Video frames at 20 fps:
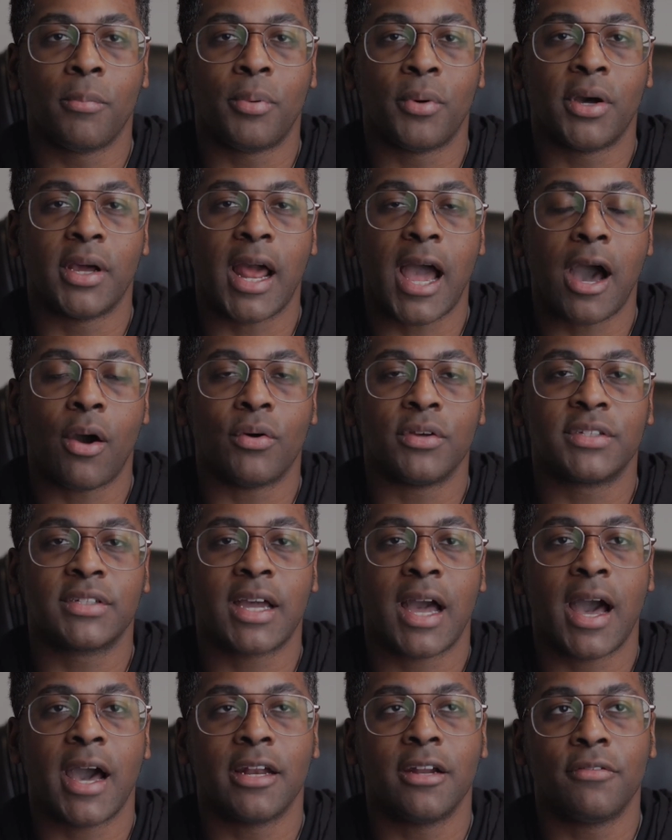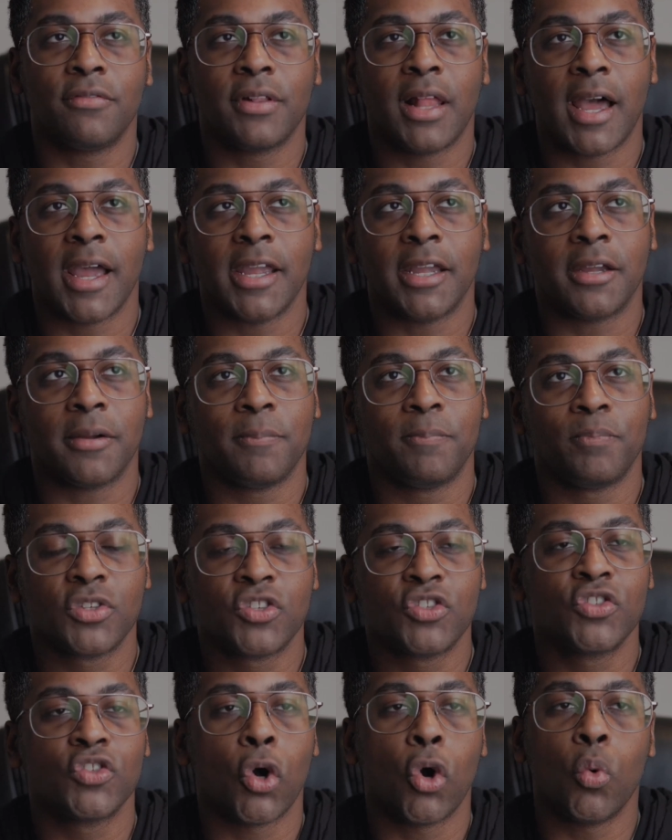but I was kind of like
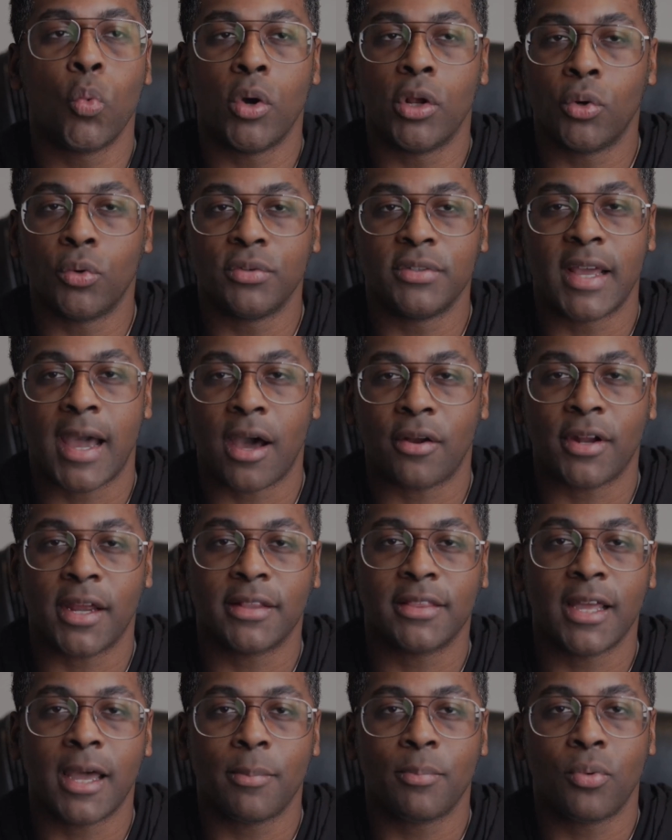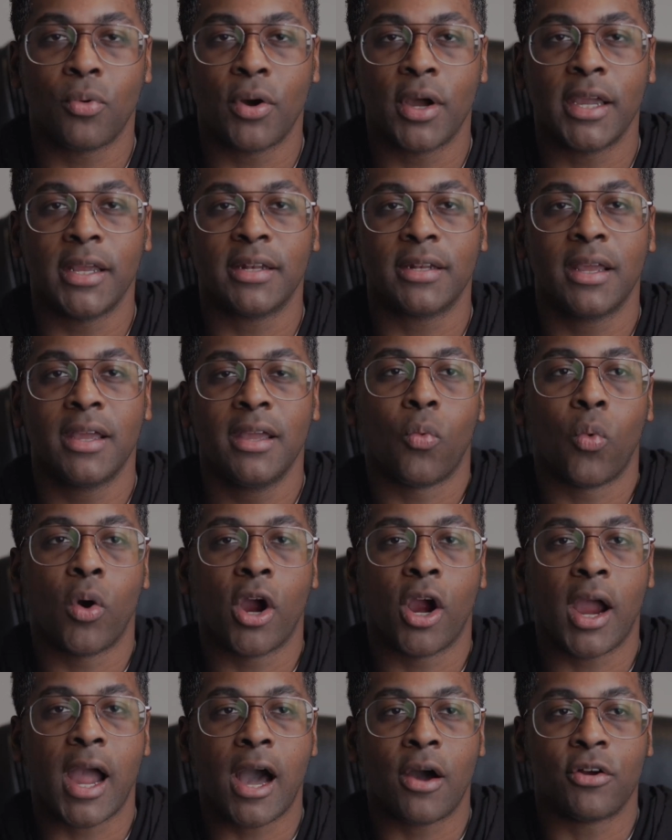so whittled down at that point
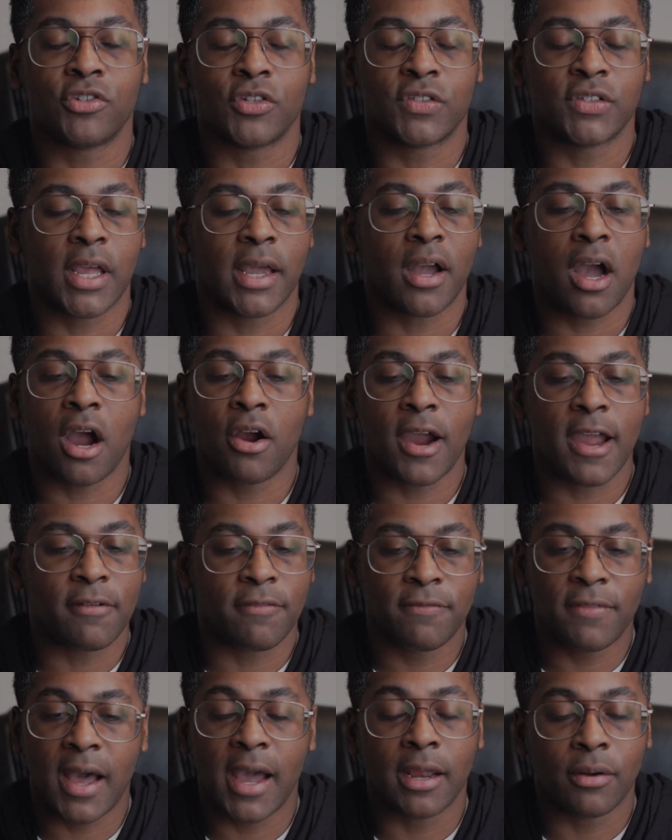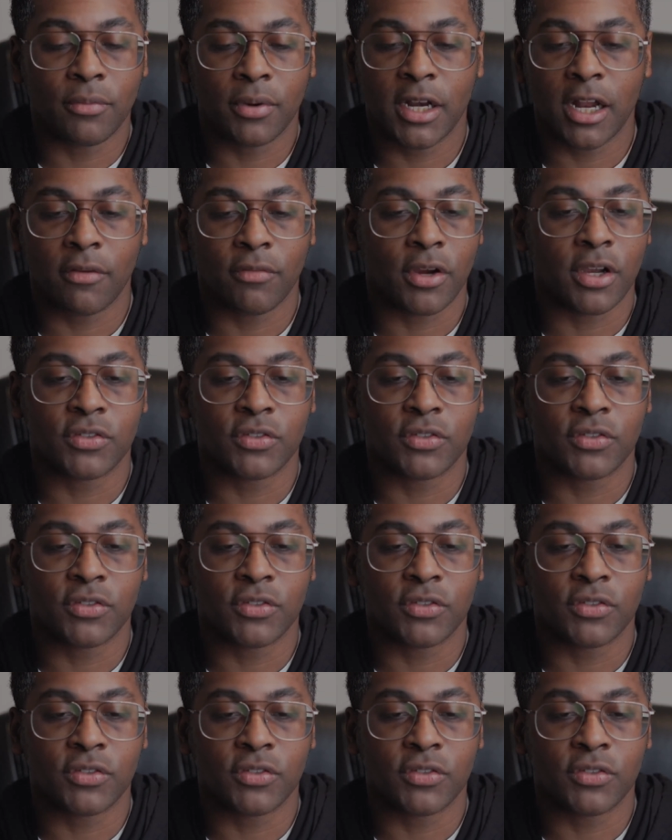where I was just like, all right, fine, whatever.